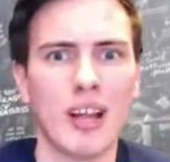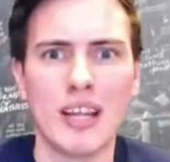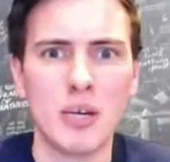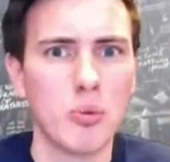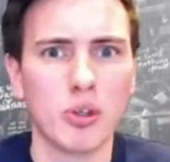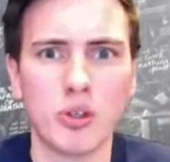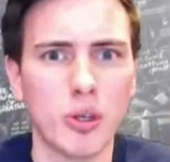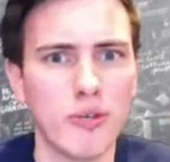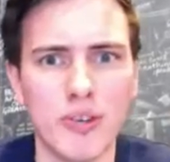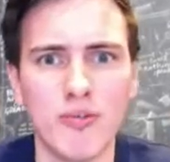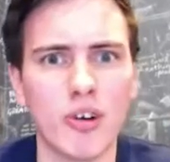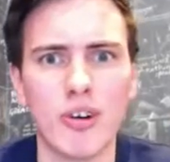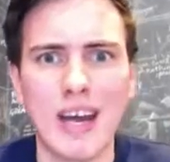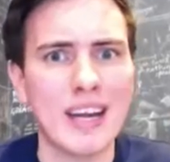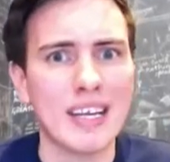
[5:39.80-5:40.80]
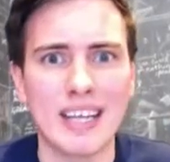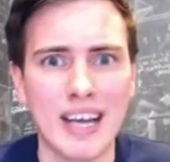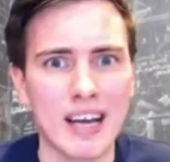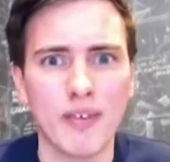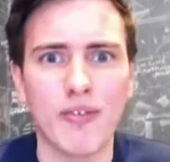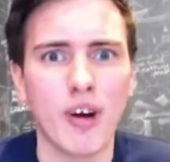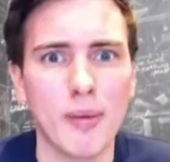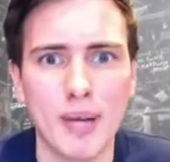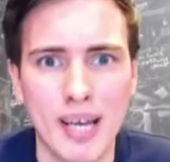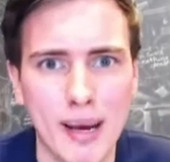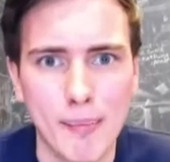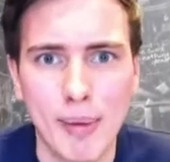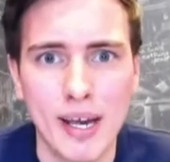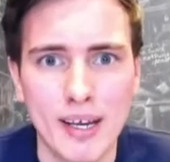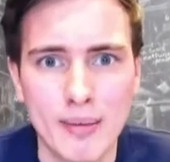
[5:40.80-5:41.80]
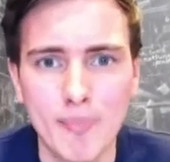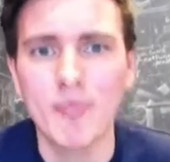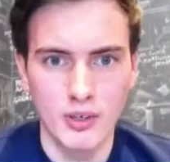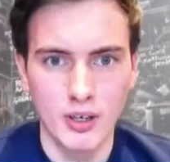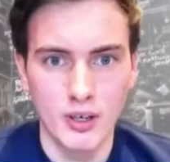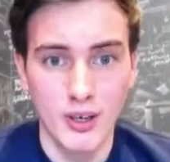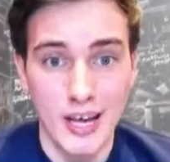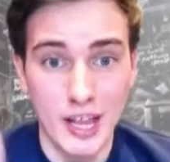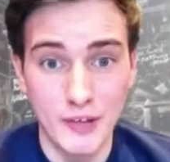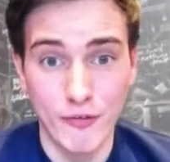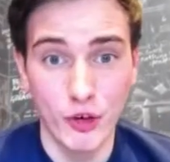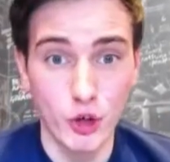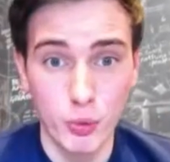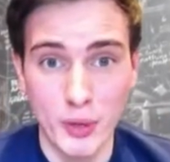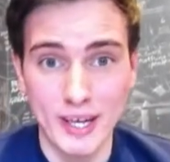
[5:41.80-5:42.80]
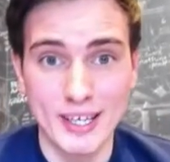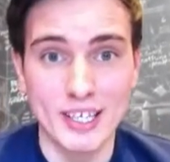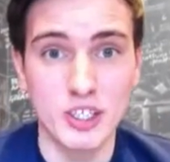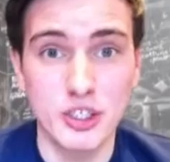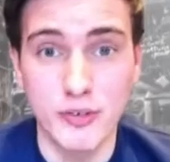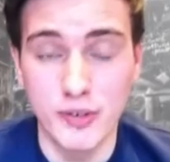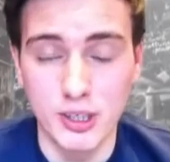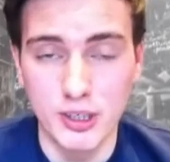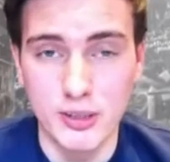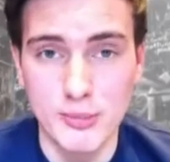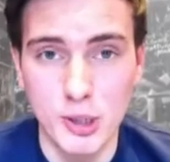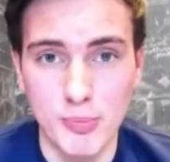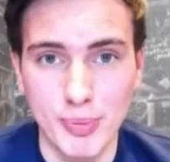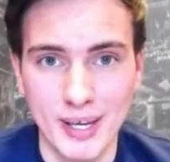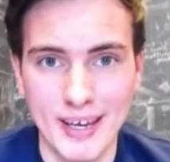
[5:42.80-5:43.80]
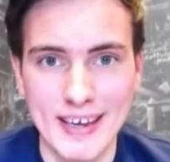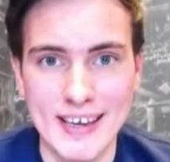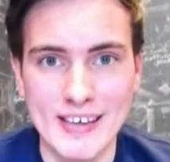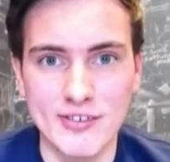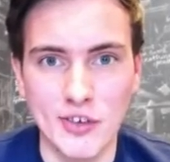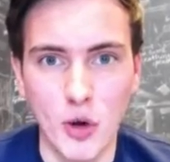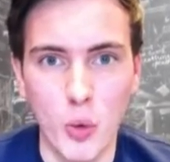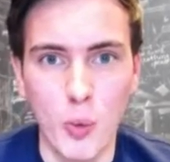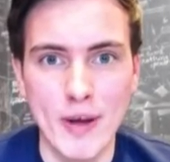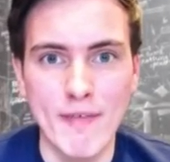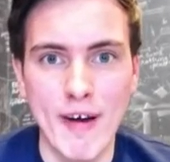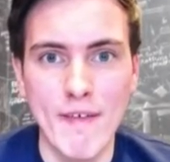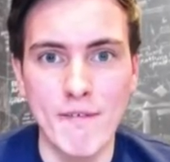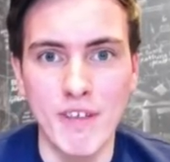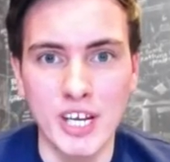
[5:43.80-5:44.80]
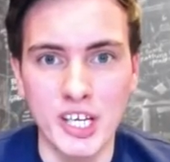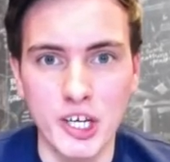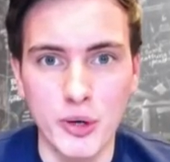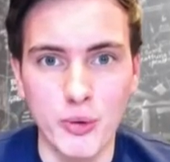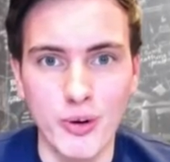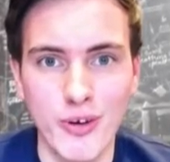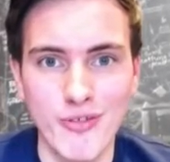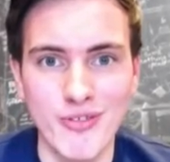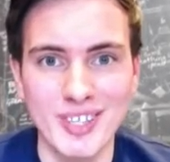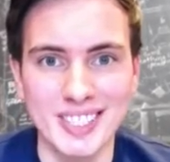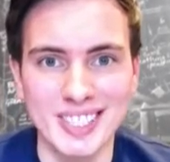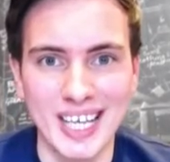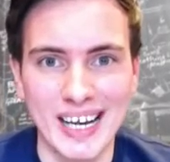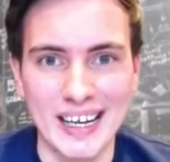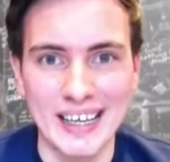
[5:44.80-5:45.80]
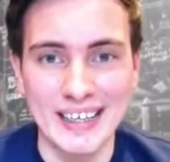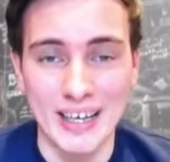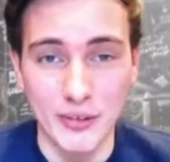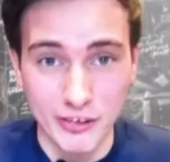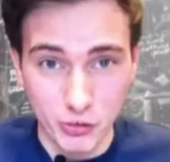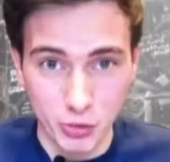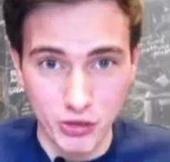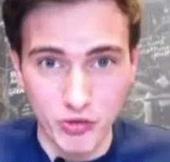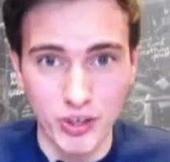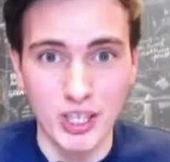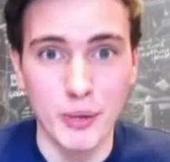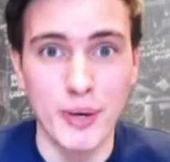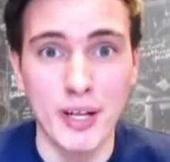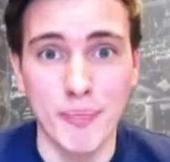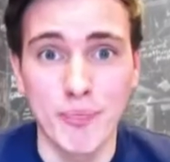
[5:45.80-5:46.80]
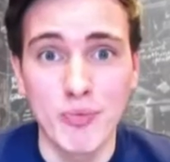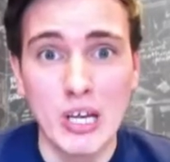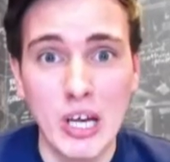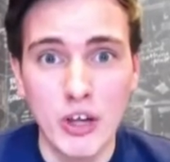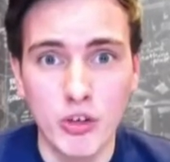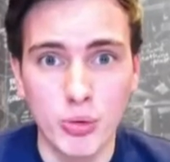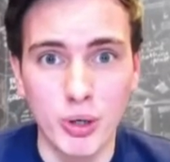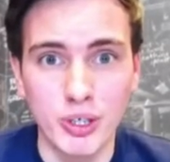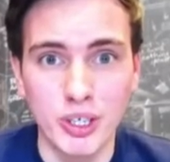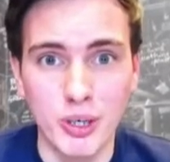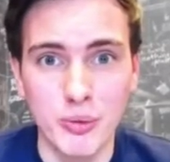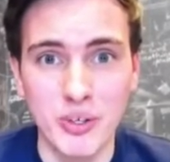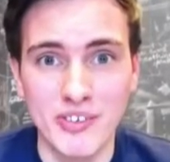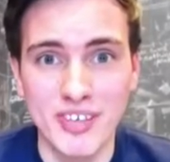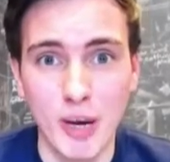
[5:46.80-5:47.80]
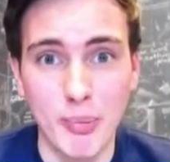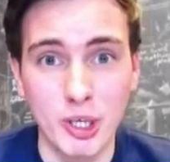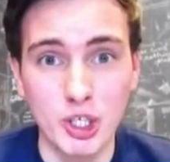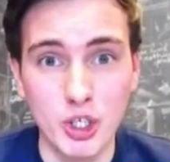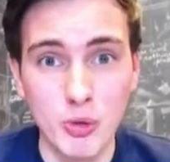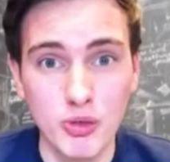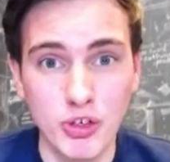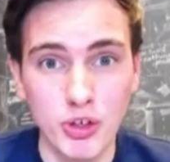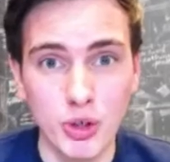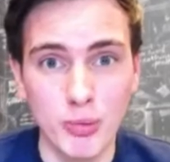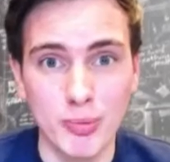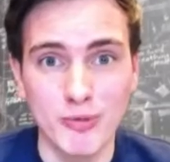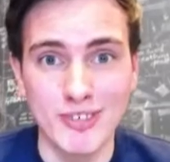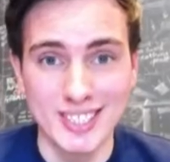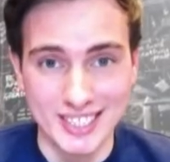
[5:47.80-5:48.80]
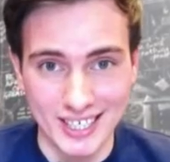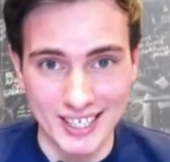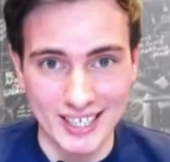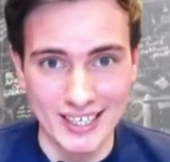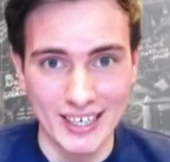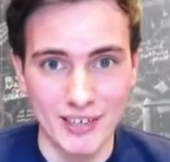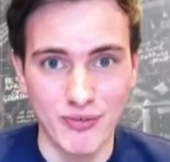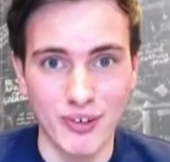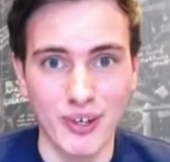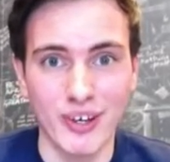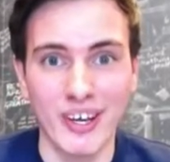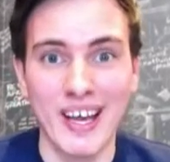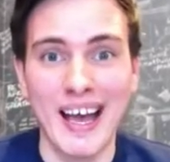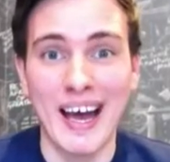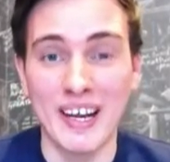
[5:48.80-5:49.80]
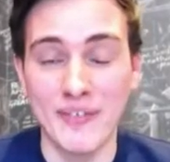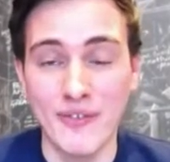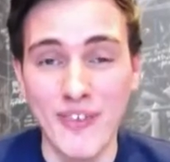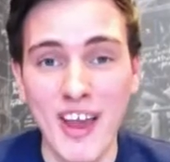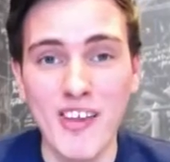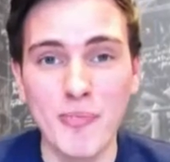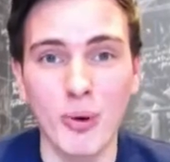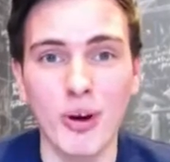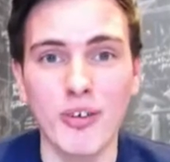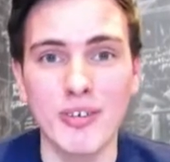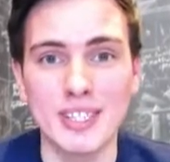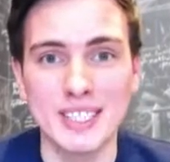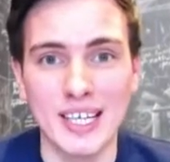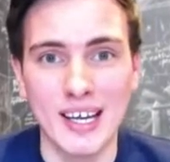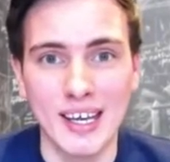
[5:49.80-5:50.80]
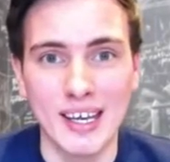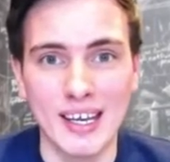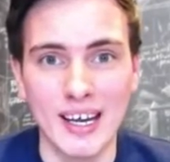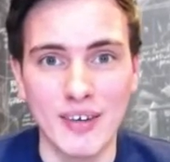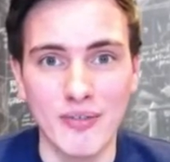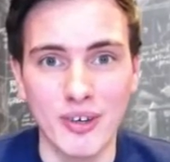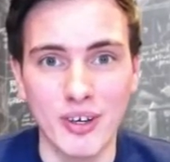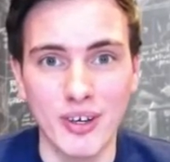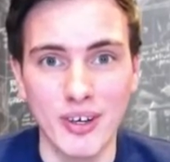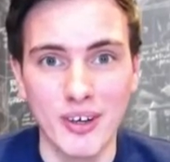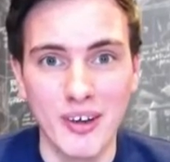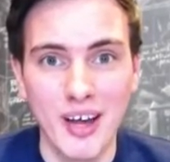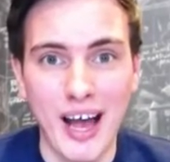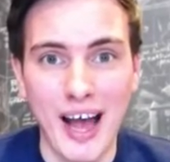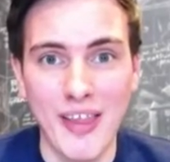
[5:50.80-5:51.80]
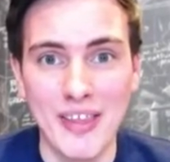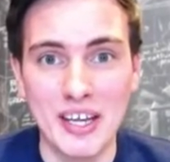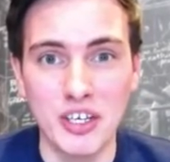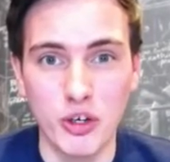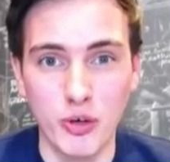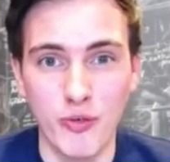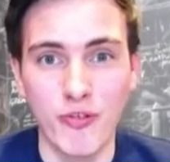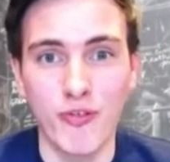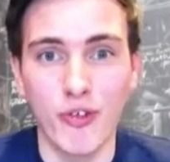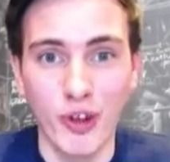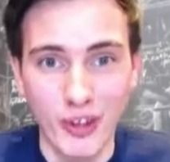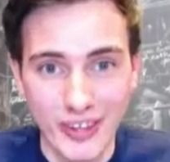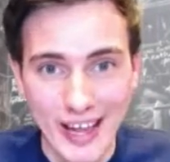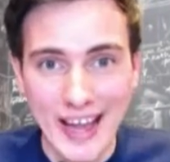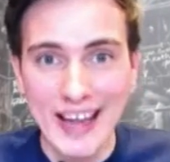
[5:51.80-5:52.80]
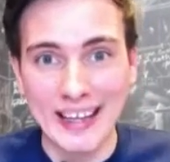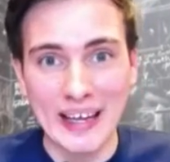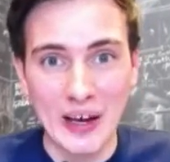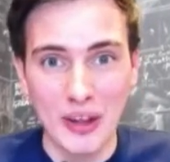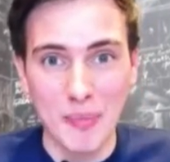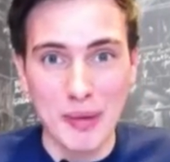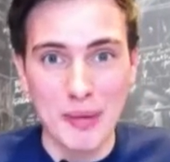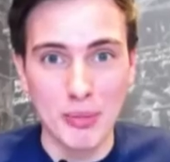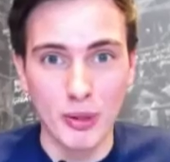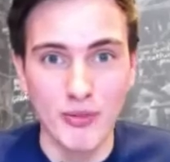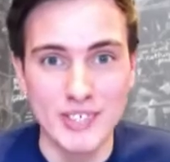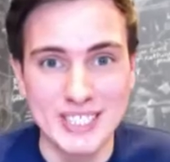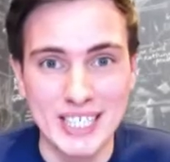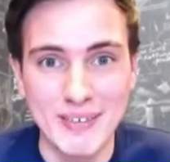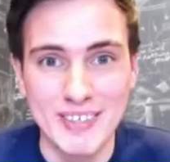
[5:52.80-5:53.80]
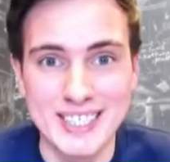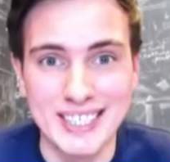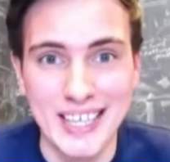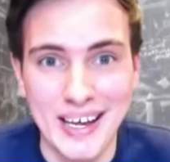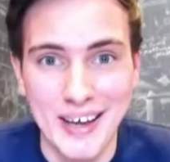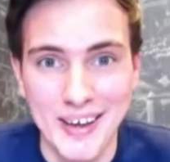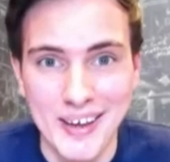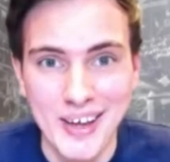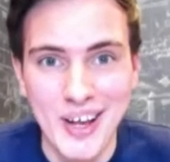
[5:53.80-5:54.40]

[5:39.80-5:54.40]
would do if you run any kind of farmer campaign. And the third way to follow them up is with video retargeting. Now this works really well. So all you do, you set up a YouTube retargeting advert and a Facebook retargeting advert, and then you follow the hell out of the people who've received this letter